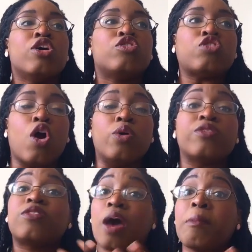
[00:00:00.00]
So
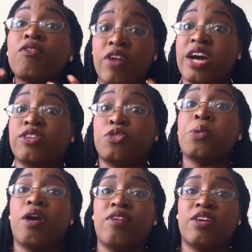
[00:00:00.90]
some of us
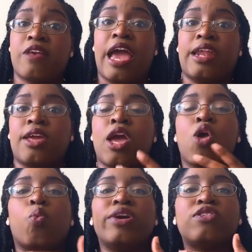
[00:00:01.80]
who have anxiety,
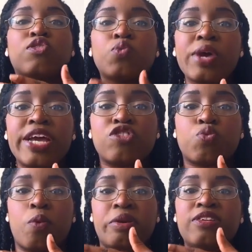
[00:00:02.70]
we switch.
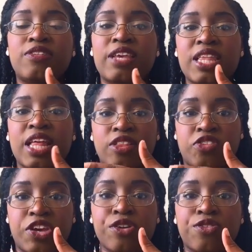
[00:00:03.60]
When we see that the
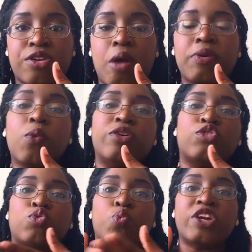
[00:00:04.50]
tears are coming, we
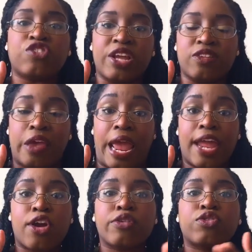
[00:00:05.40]
switch into
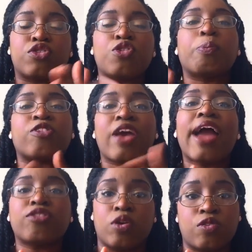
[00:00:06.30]
anger to
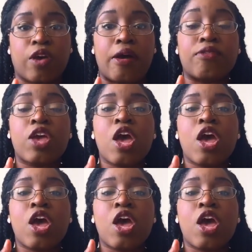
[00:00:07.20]
protect ourselves